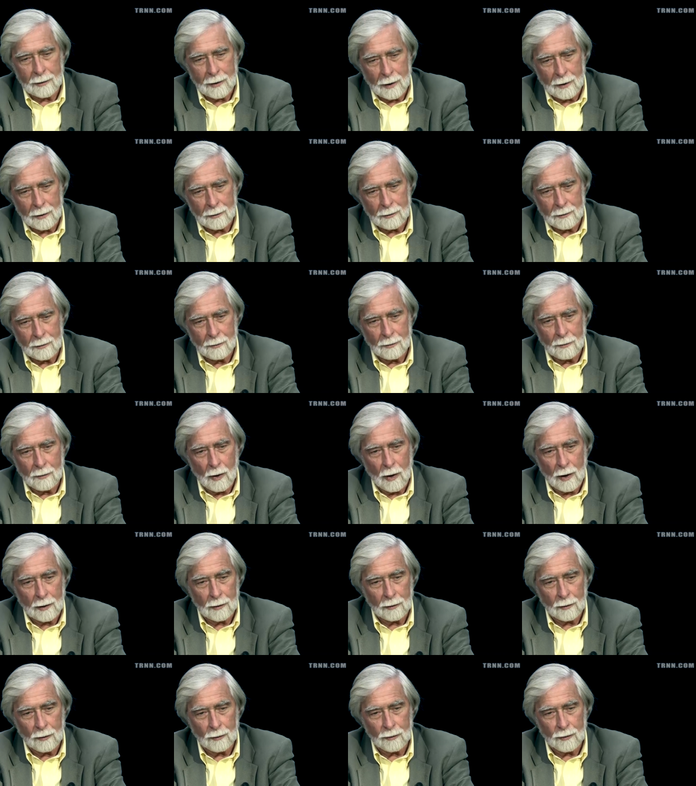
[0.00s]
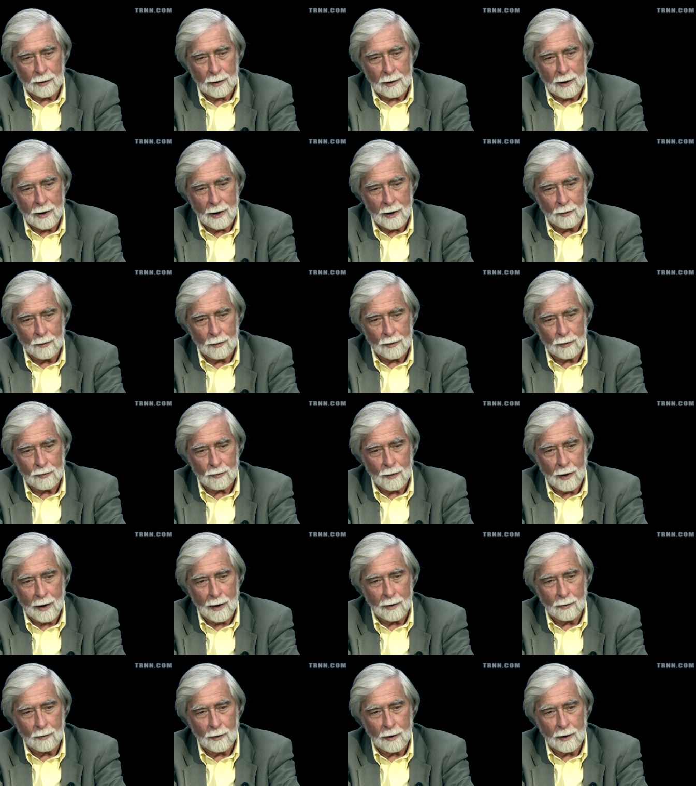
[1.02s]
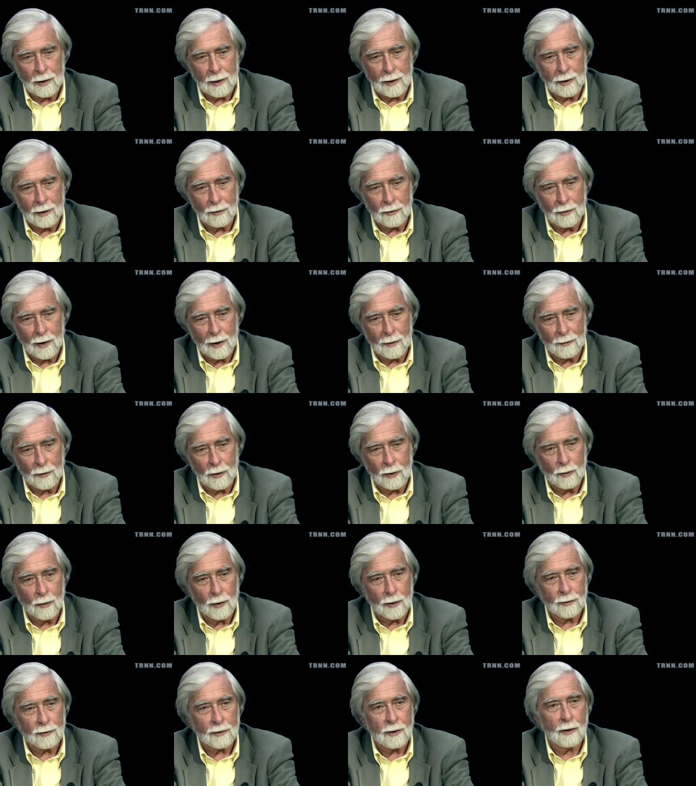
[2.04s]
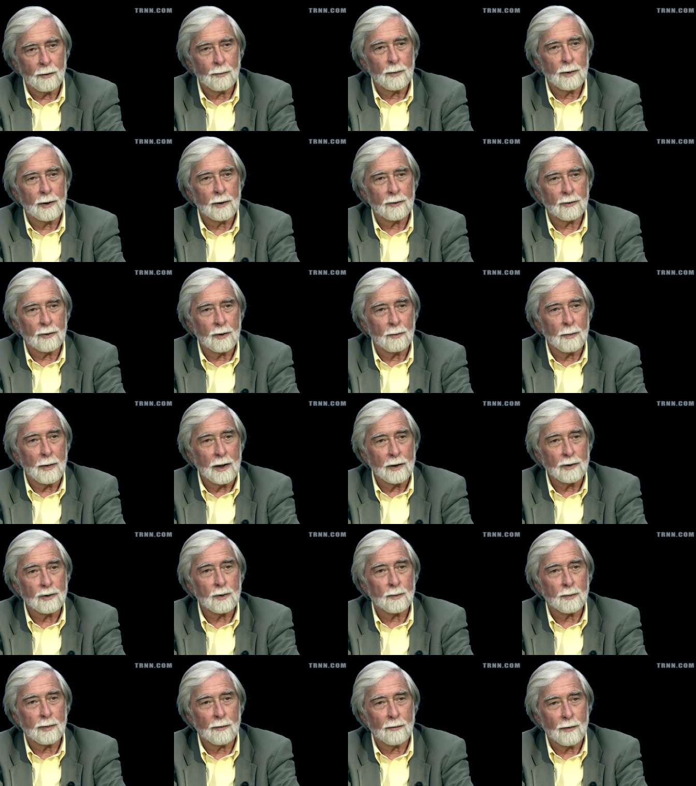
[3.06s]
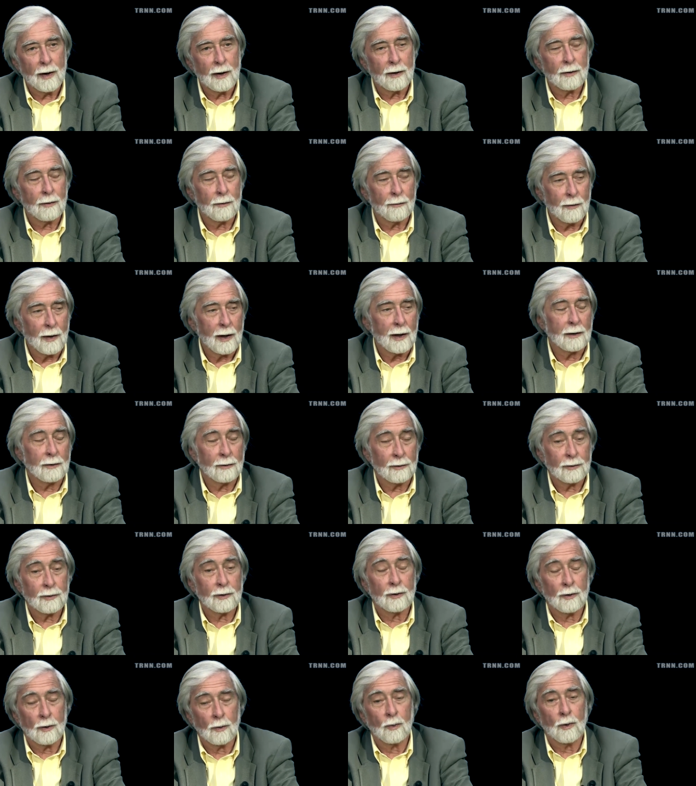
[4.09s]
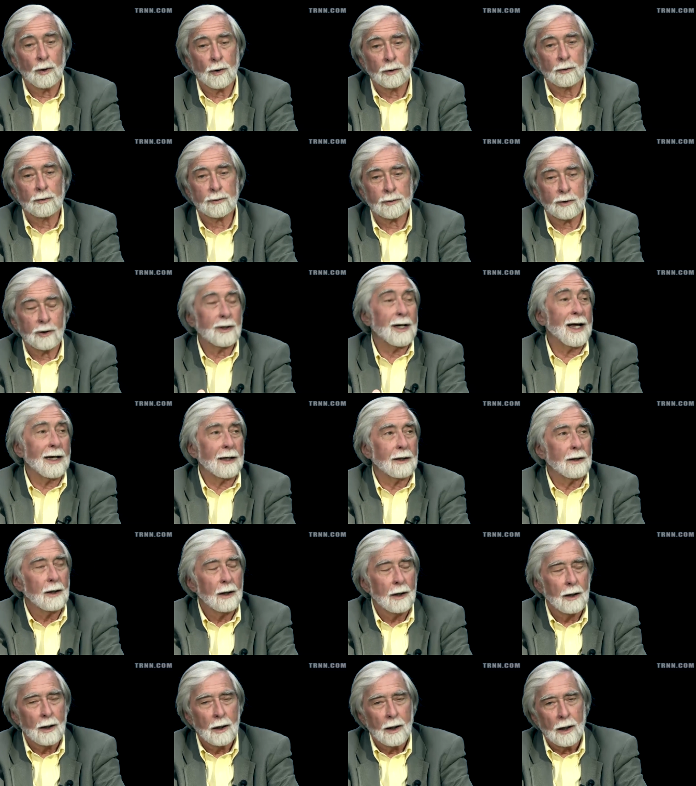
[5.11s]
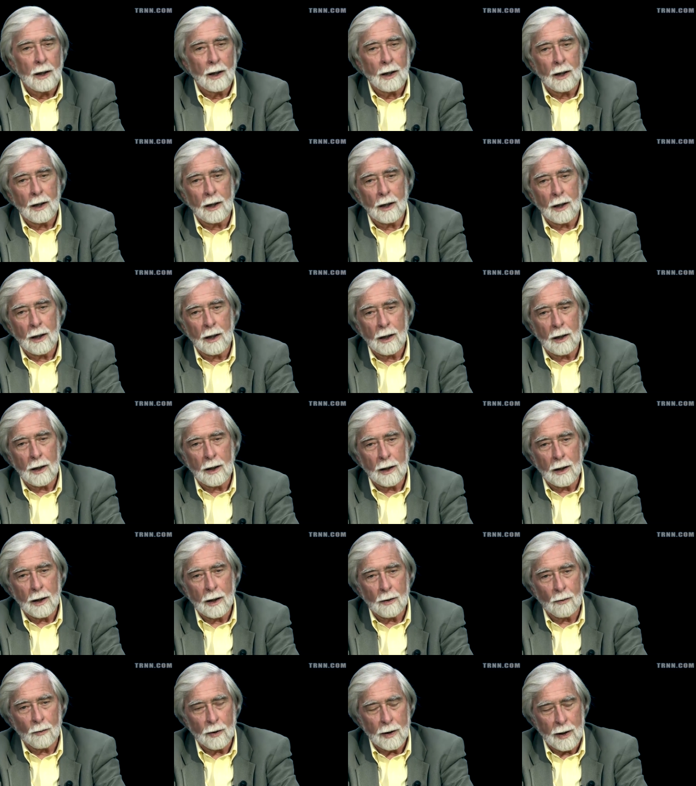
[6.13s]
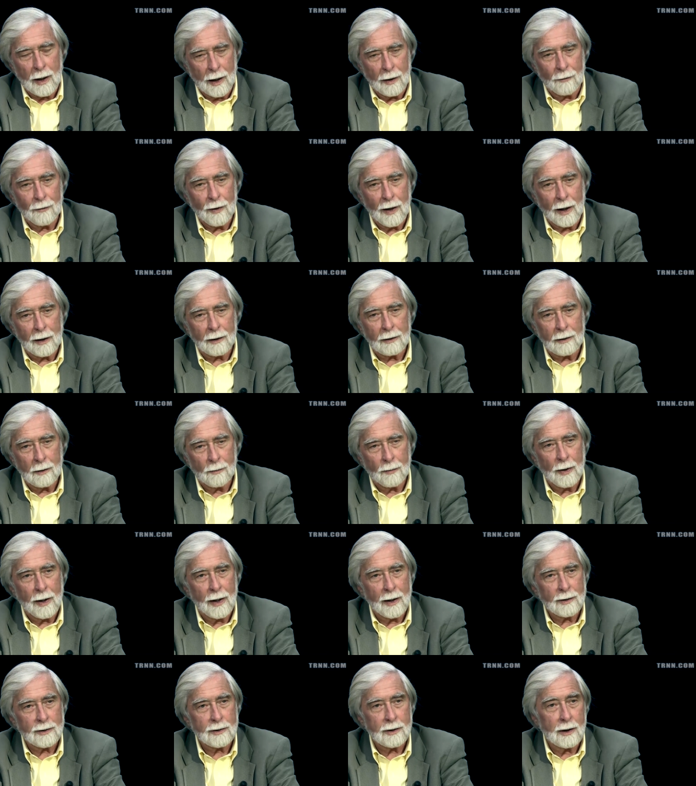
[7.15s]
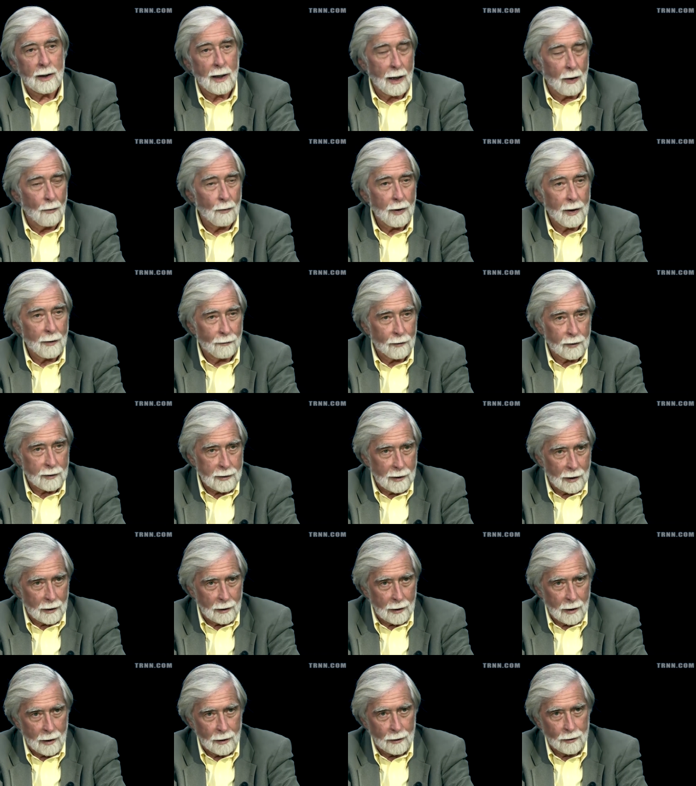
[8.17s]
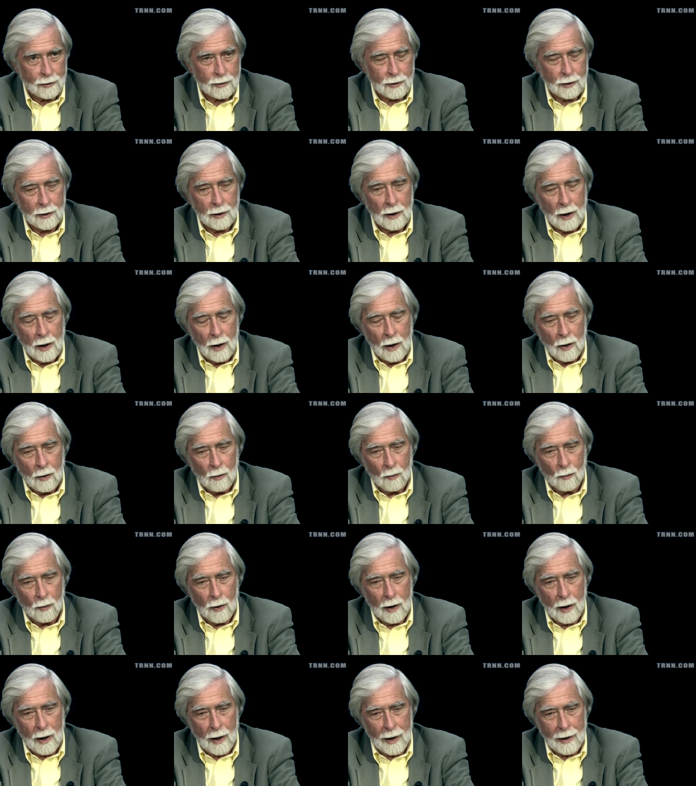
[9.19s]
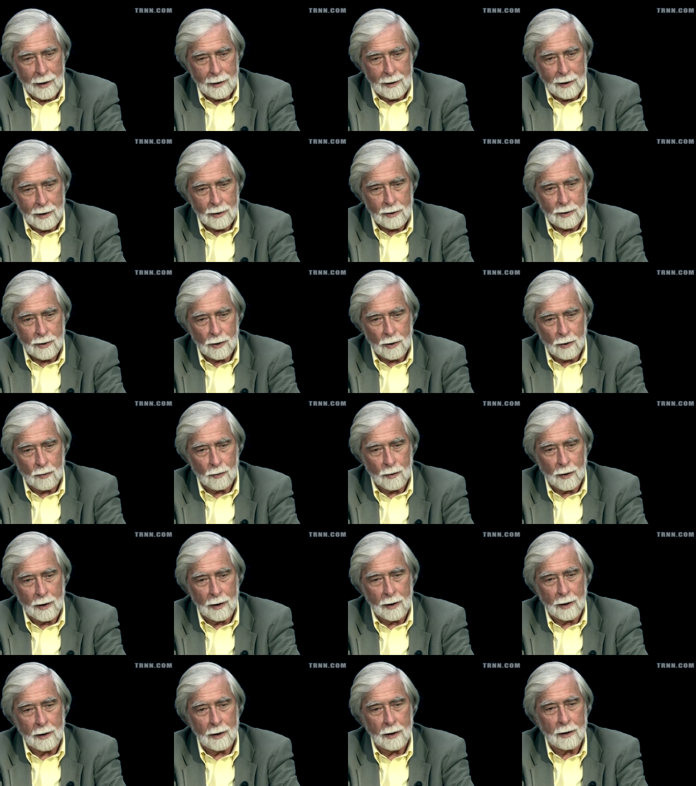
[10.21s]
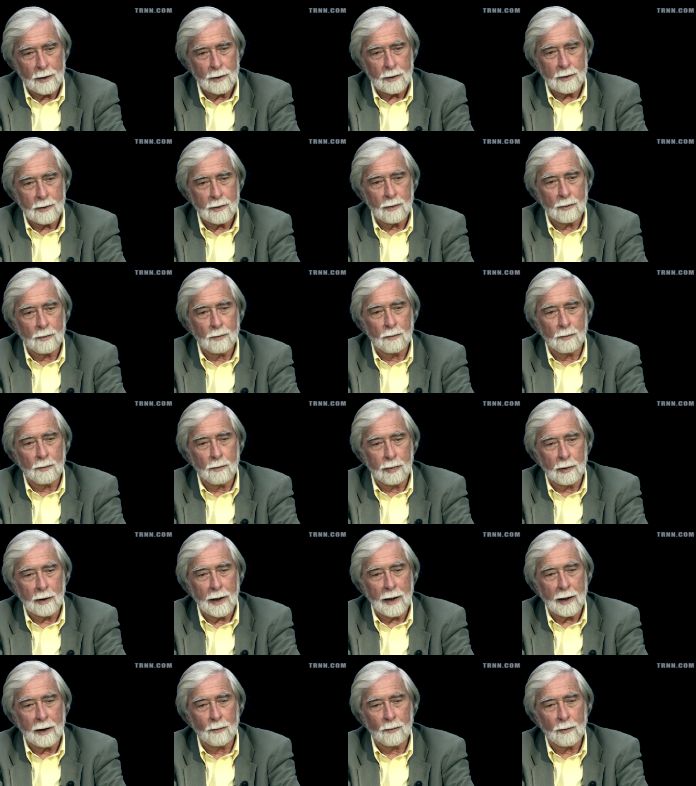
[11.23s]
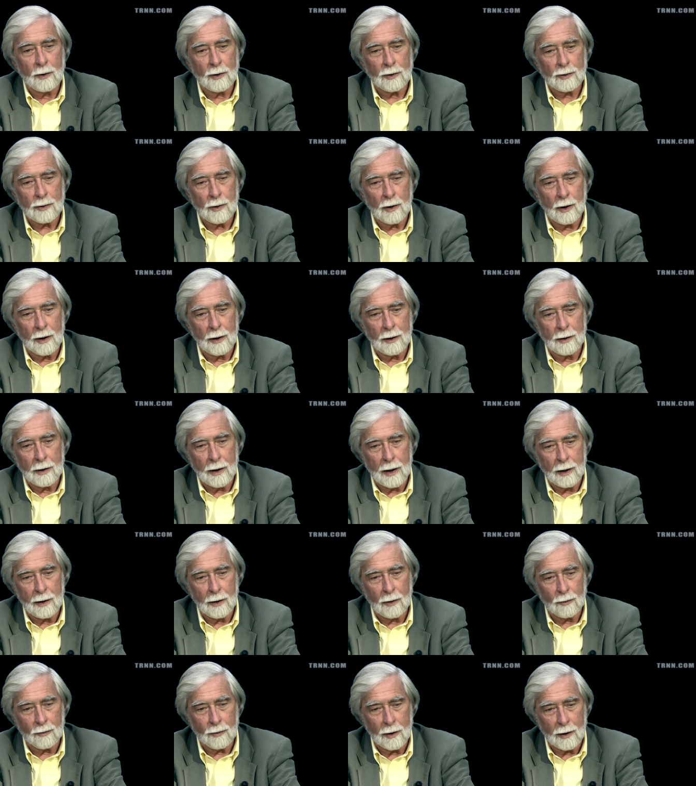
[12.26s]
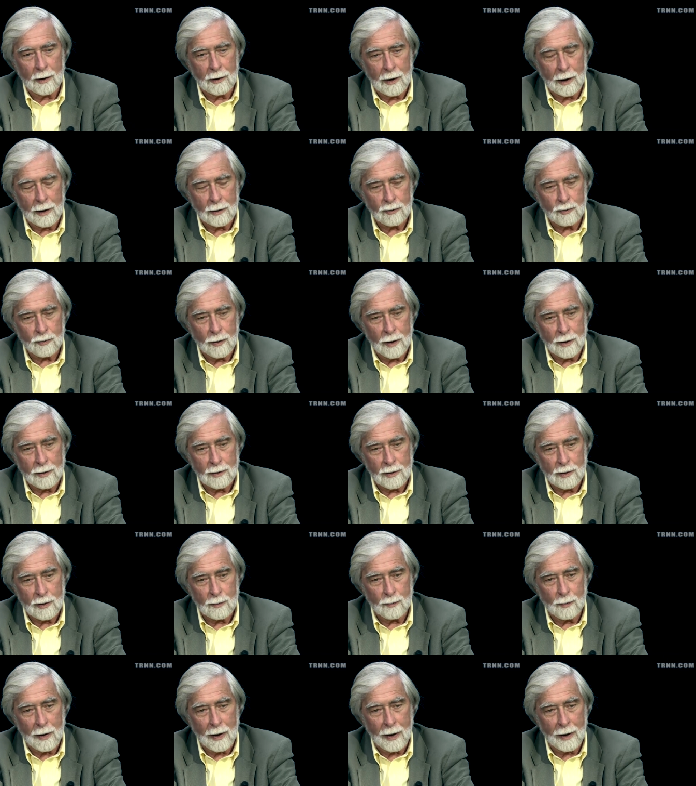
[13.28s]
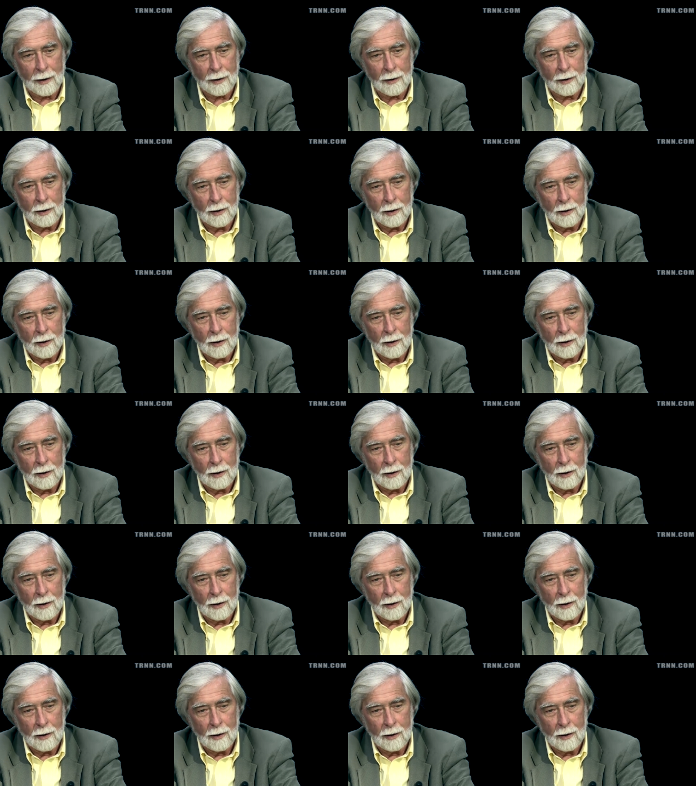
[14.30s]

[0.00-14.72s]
that Martin Luther King was right when he condemned the U.S. government as the major purveyor of violence in the world today. Uh, we have that capacity and we have the technology. Where I disagree is to blame this on anything that traces back